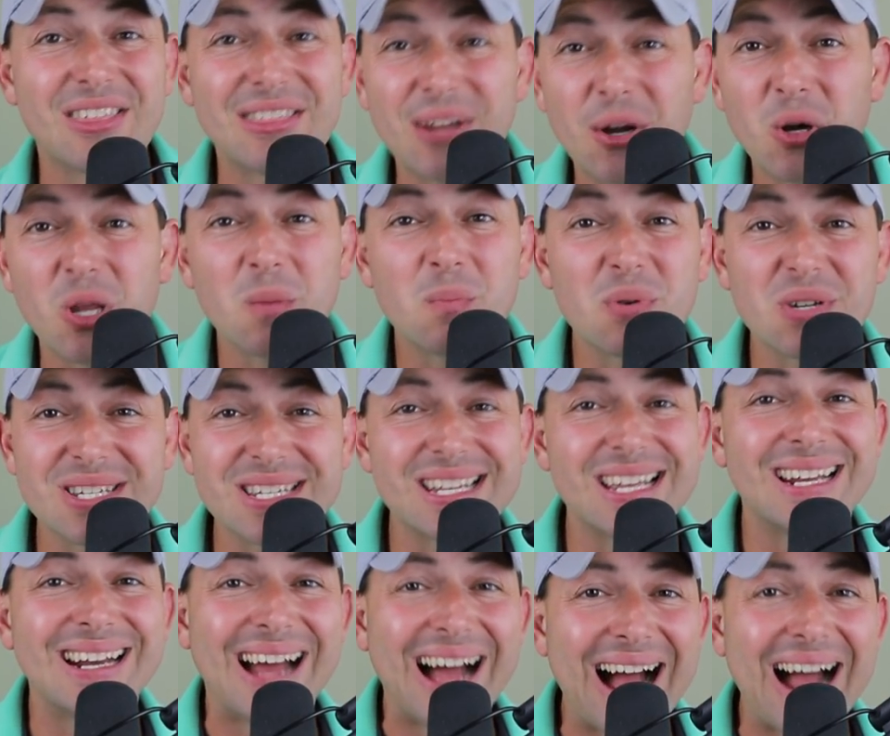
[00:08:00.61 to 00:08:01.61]
thirty
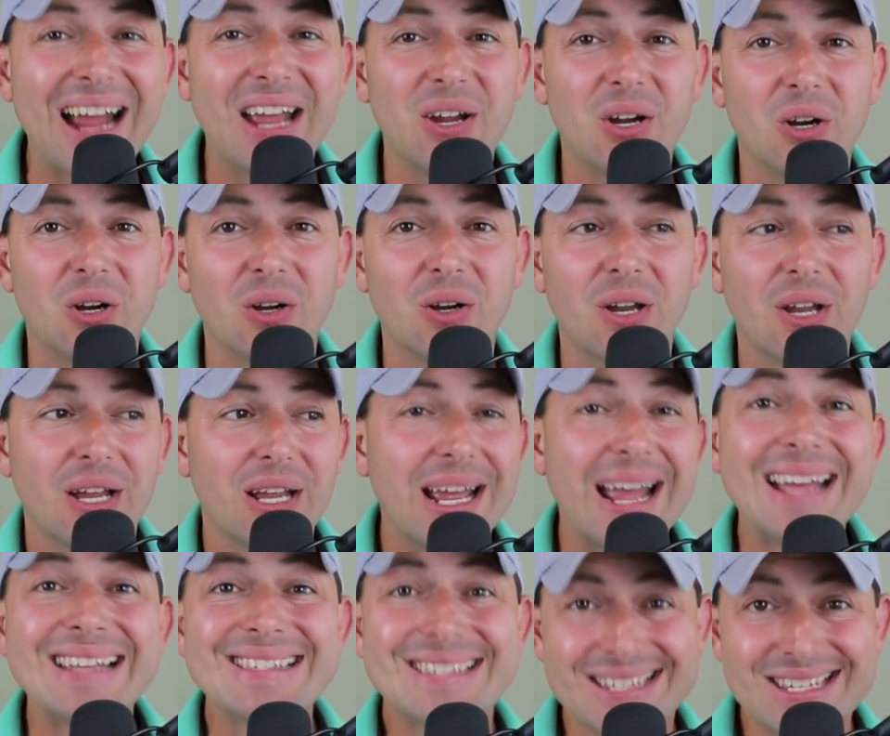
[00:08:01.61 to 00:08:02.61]
percent higher
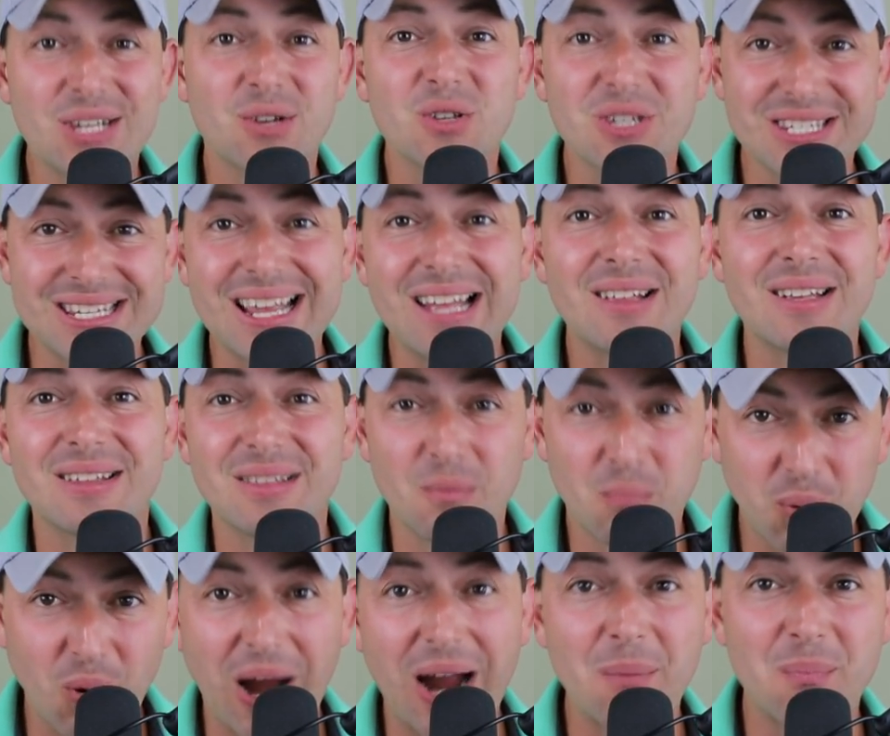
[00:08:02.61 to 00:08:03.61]
and still selling the
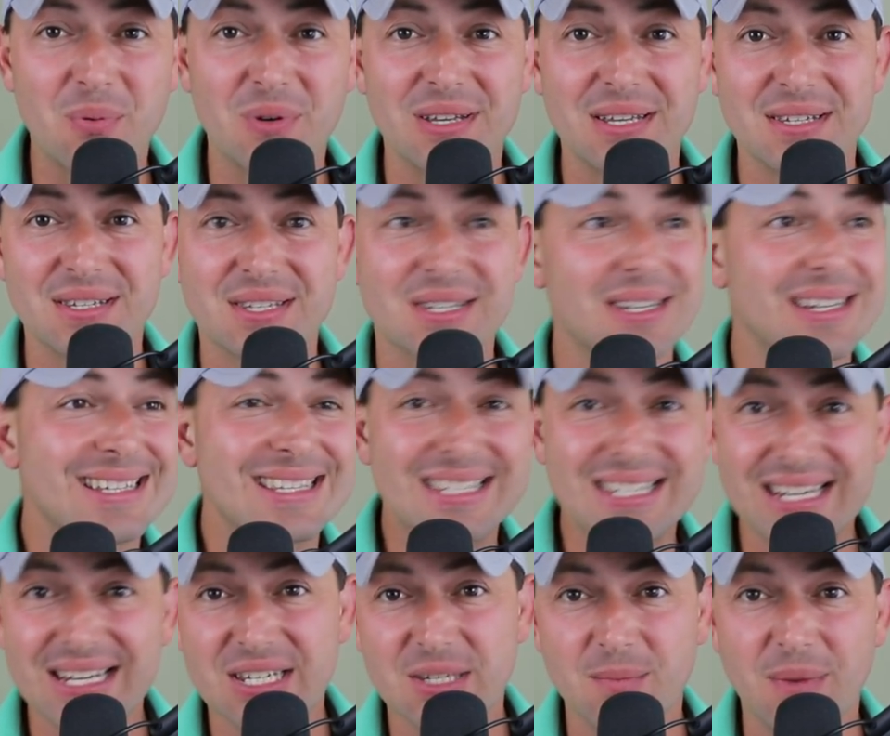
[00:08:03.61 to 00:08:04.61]
properties
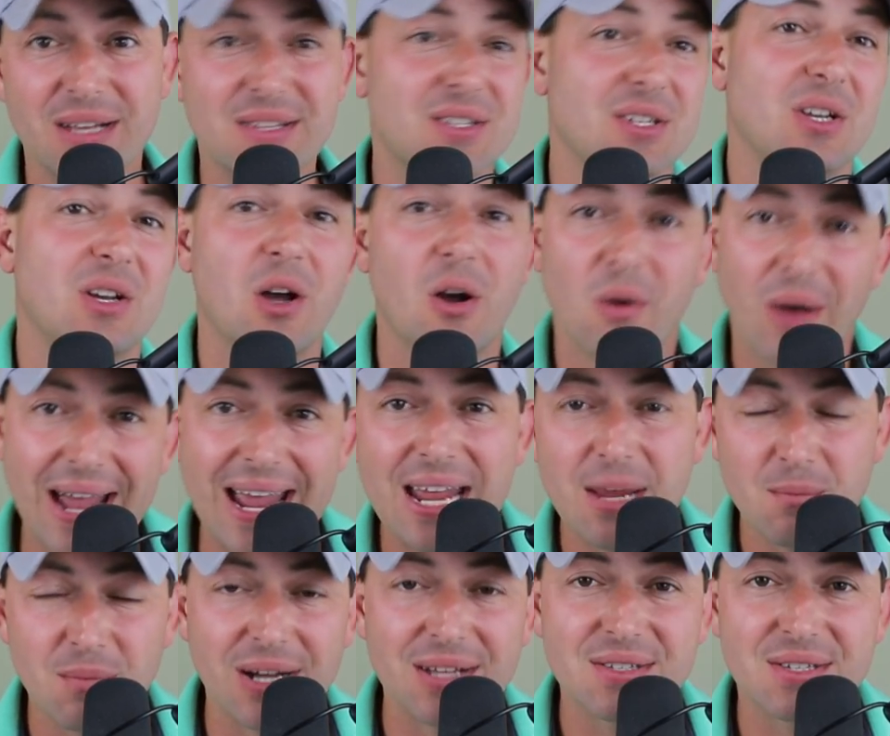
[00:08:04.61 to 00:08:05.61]
six months ago,
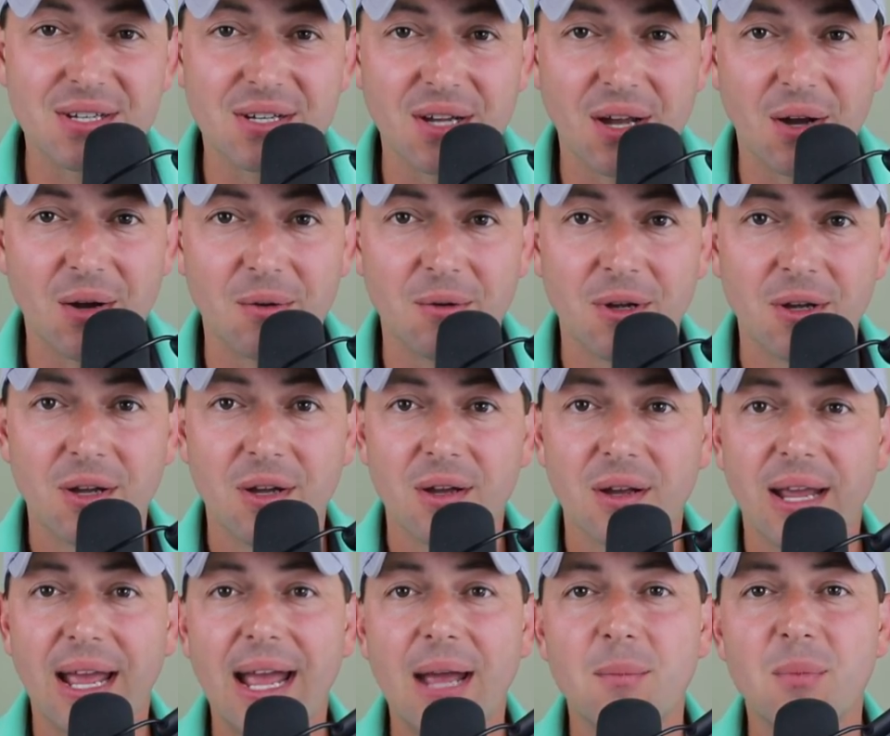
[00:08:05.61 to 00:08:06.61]
eight months ago.
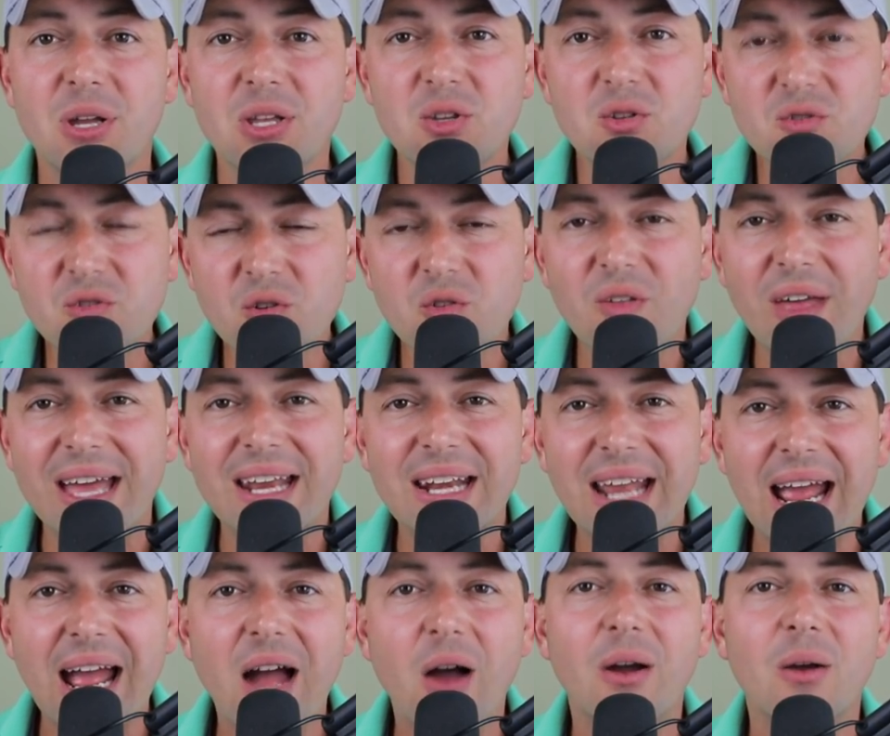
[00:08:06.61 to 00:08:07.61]
Okay, but you do that
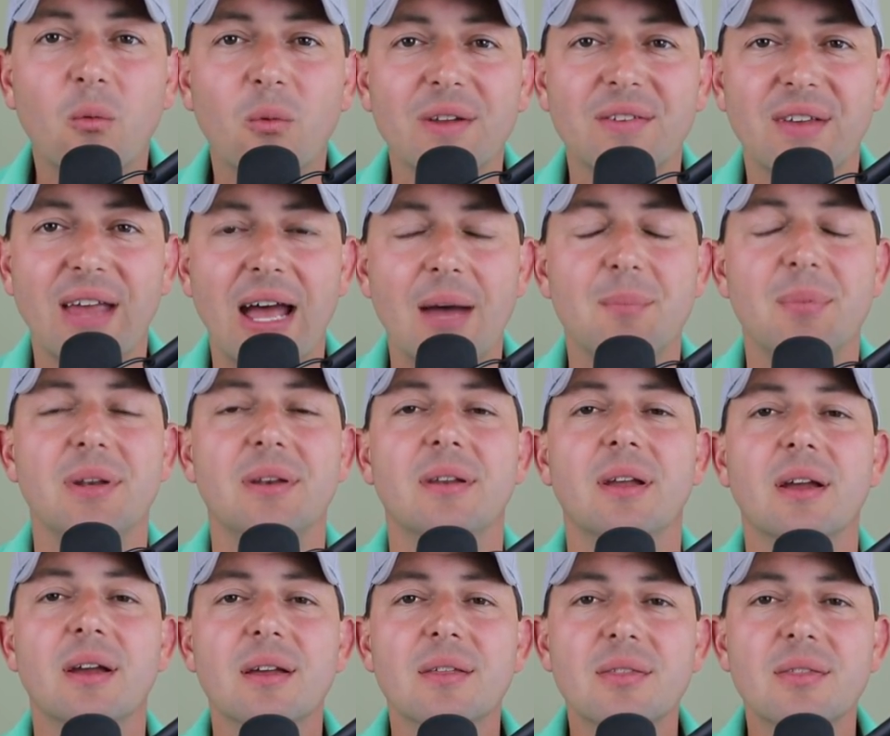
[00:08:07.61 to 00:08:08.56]
now and what's happened?